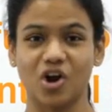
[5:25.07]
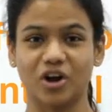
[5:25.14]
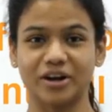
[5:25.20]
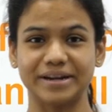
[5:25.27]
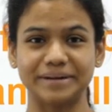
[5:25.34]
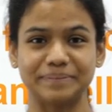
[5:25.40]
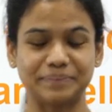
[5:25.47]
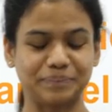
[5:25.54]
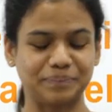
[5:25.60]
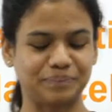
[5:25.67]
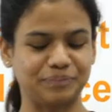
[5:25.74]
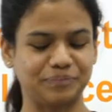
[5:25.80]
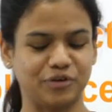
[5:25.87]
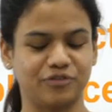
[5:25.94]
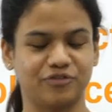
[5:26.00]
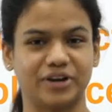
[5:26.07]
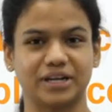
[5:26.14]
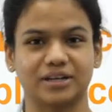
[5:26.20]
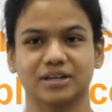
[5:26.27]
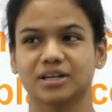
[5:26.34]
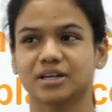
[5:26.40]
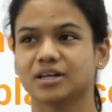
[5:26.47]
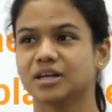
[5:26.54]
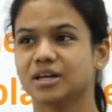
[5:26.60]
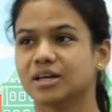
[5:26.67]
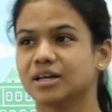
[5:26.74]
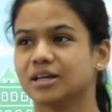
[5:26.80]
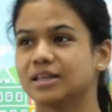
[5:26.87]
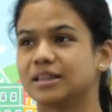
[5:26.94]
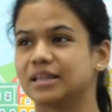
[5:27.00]
Alright perfect.
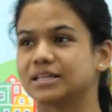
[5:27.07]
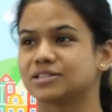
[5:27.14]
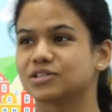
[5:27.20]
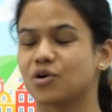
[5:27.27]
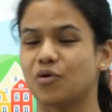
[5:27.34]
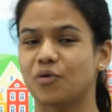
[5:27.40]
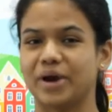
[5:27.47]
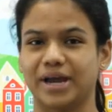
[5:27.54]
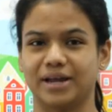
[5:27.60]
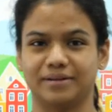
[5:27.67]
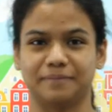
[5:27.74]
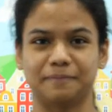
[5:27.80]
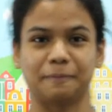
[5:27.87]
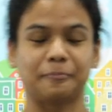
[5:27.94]
Let's go ahead.